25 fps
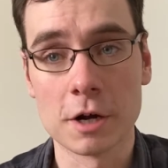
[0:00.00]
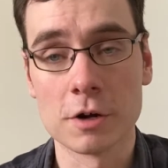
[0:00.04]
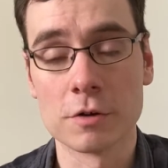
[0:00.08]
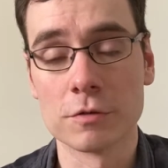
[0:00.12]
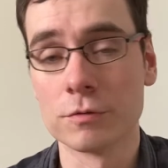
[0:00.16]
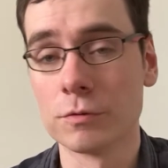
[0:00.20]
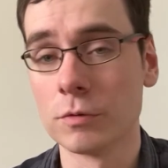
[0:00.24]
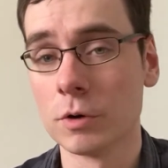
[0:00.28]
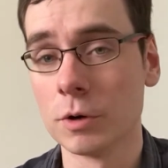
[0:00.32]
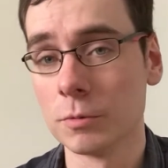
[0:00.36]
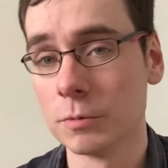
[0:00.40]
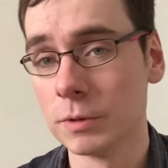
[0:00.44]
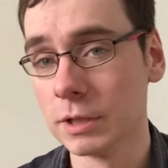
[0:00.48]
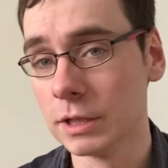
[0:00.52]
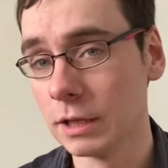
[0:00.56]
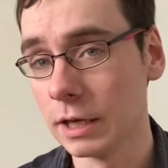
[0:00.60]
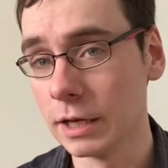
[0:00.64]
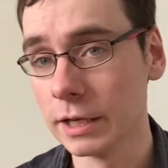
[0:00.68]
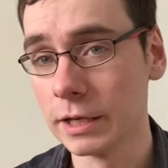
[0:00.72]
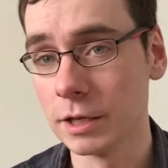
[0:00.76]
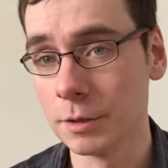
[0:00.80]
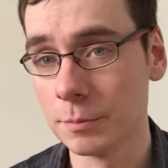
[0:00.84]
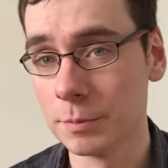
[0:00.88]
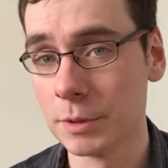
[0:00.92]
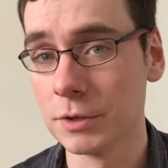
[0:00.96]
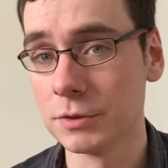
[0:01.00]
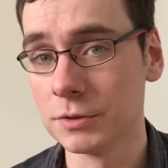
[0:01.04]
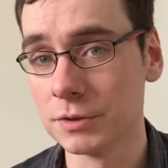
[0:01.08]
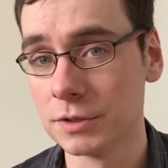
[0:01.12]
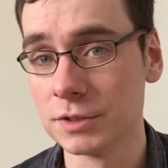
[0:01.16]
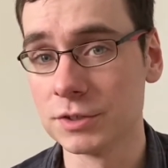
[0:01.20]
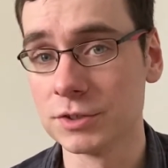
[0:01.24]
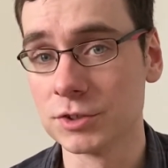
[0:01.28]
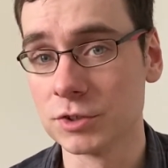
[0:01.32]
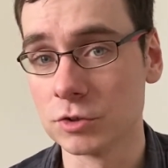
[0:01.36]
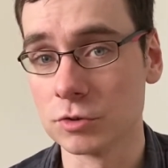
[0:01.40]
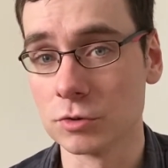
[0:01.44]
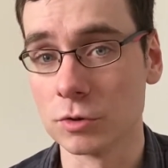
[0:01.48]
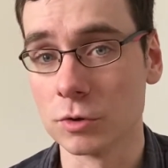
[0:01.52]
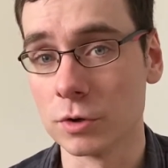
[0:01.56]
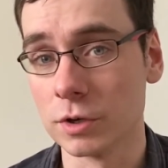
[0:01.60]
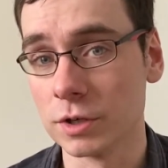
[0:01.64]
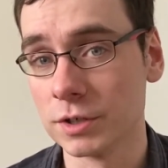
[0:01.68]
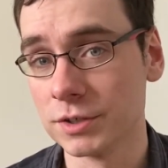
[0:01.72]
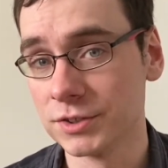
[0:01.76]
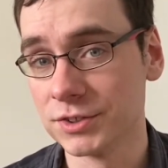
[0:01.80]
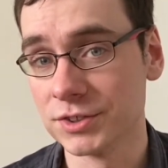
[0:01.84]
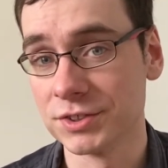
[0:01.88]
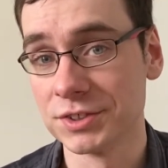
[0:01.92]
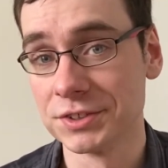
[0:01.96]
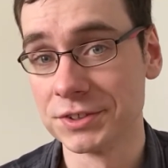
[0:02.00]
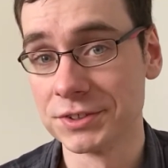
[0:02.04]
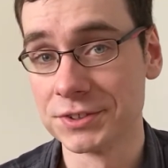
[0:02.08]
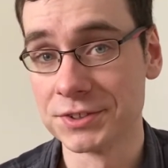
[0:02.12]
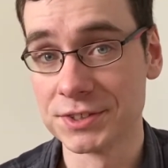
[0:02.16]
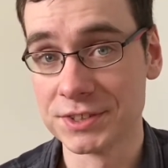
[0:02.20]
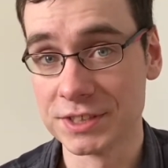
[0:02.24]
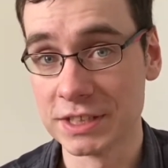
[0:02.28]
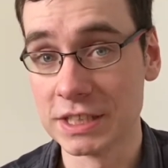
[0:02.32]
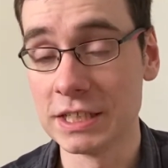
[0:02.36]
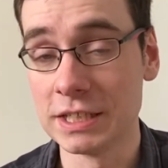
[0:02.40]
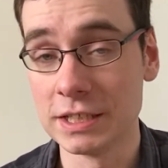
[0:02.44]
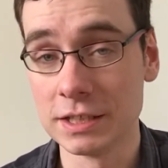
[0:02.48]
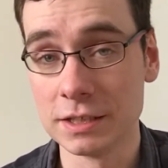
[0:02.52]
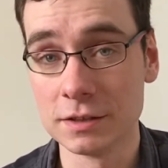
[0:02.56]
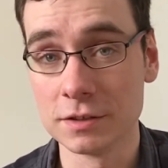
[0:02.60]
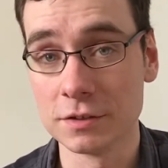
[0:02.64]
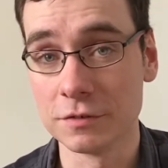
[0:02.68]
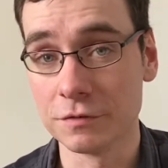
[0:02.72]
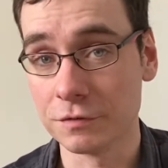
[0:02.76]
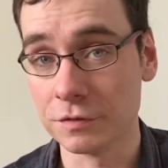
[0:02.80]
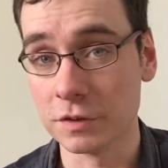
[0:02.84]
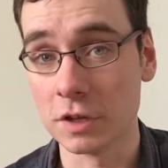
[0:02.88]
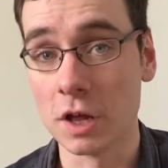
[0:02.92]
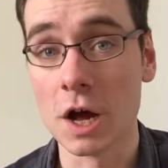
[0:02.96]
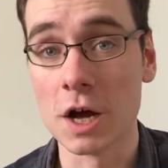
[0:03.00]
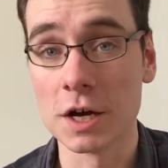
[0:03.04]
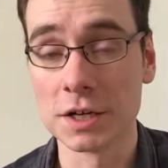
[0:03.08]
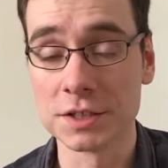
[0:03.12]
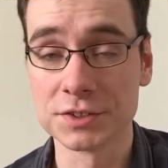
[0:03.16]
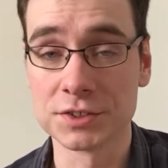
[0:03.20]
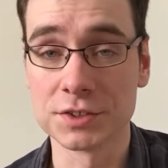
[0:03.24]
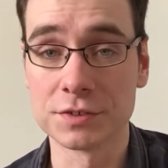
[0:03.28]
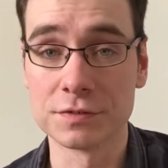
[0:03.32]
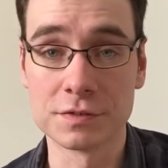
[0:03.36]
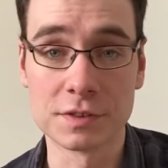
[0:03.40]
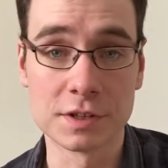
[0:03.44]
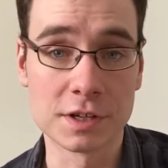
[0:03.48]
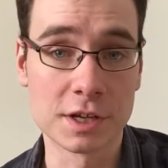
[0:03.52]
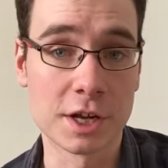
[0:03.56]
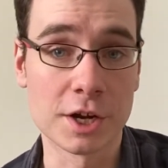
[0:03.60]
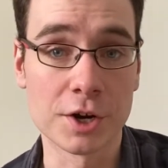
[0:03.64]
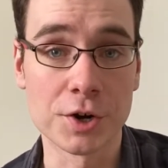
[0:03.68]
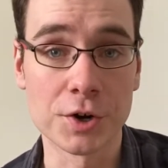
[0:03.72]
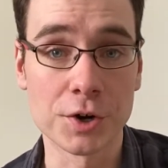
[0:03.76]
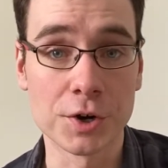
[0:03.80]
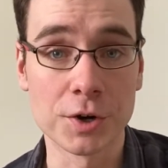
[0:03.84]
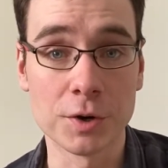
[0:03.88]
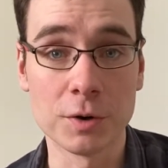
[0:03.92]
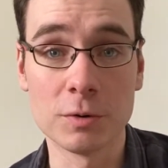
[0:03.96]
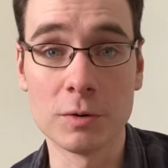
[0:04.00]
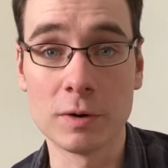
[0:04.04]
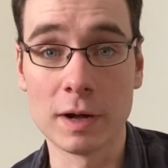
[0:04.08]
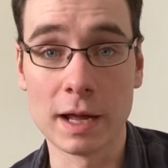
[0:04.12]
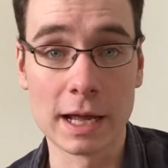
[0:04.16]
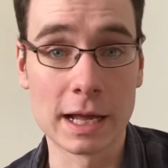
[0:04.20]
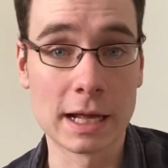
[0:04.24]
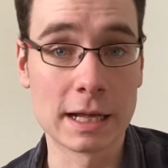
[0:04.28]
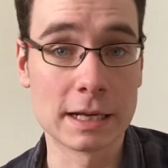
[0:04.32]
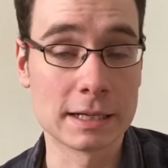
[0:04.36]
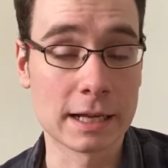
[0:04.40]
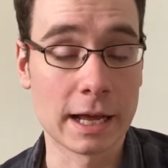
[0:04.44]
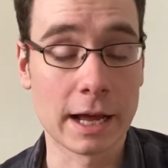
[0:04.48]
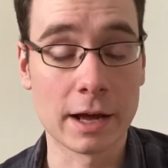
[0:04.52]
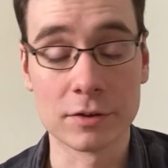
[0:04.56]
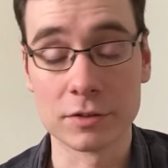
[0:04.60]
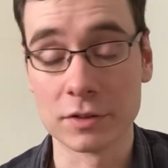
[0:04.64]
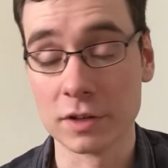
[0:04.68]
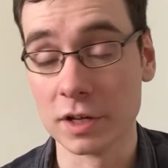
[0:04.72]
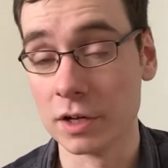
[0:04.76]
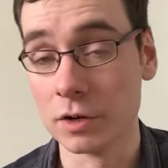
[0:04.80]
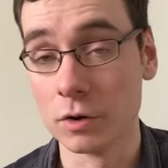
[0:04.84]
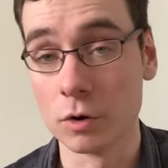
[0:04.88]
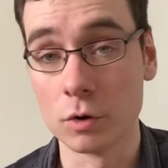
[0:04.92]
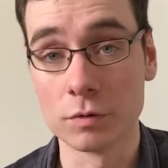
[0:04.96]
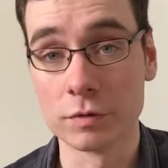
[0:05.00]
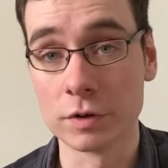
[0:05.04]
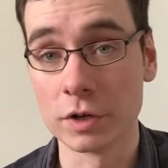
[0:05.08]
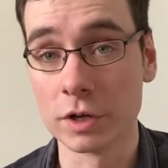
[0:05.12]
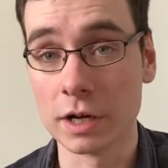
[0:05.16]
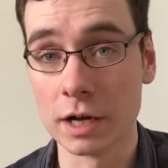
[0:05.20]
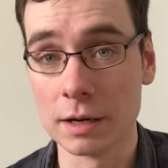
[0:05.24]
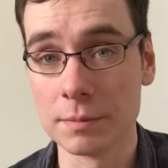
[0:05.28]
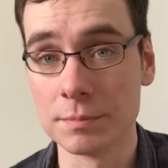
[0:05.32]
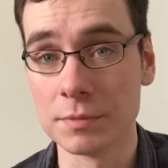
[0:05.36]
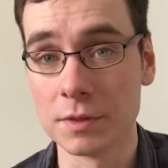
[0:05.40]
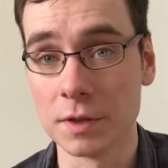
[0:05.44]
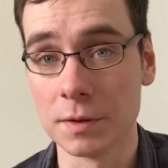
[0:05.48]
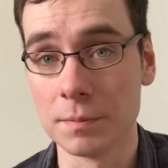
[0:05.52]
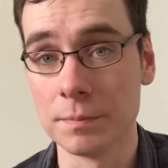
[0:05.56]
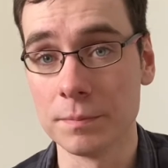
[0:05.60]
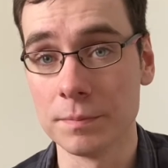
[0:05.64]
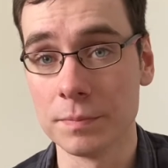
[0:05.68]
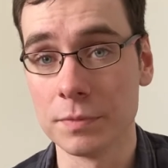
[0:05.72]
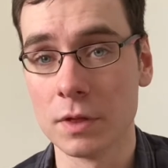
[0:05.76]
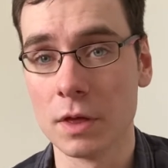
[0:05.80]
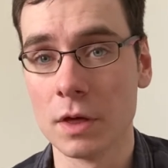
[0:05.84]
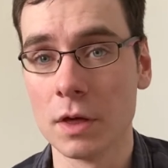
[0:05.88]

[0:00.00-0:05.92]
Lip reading: of what we like about these stories is seeing the flaws of the hero and how they overcome them.